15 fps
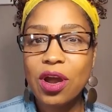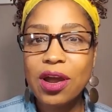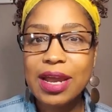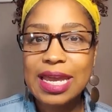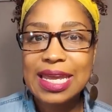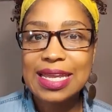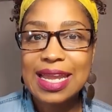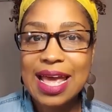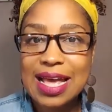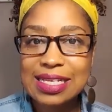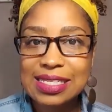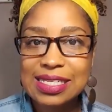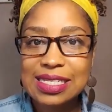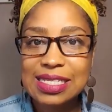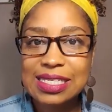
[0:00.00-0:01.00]
are, in
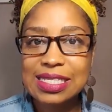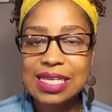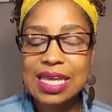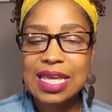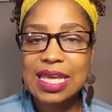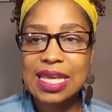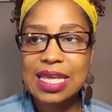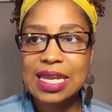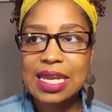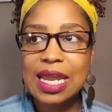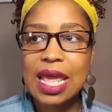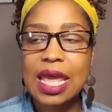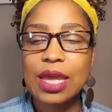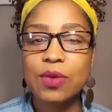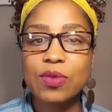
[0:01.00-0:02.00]
essence, in
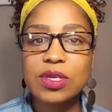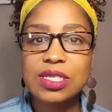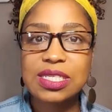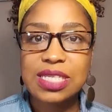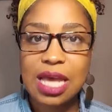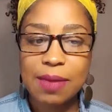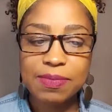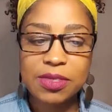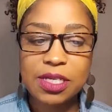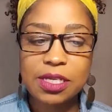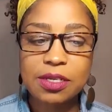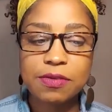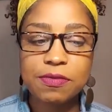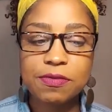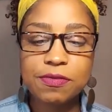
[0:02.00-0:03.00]
a
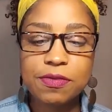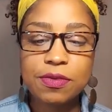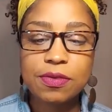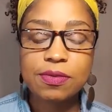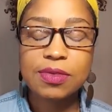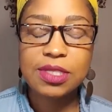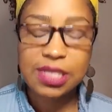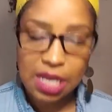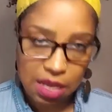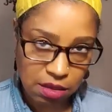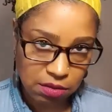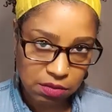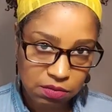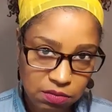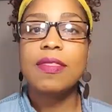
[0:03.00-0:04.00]
receptive
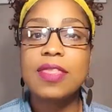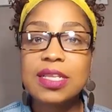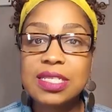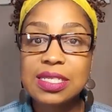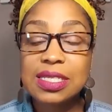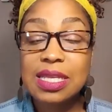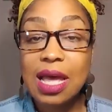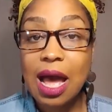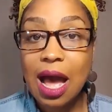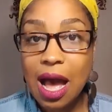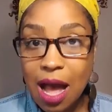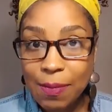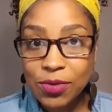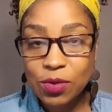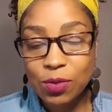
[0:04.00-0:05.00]
state. This is the
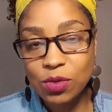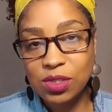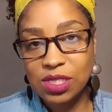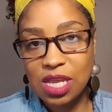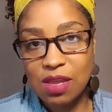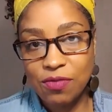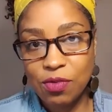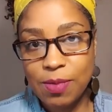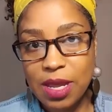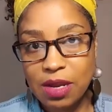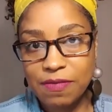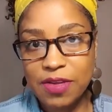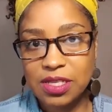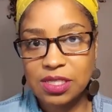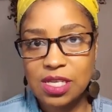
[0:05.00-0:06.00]
optimal state for
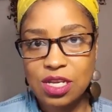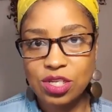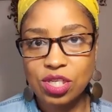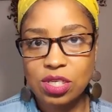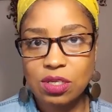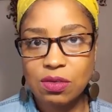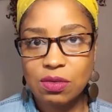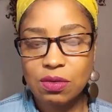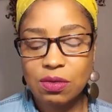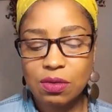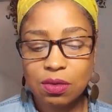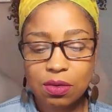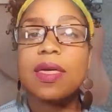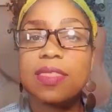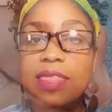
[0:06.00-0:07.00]
manifestation.
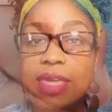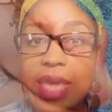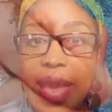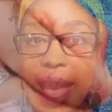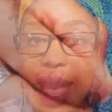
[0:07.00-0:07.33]
The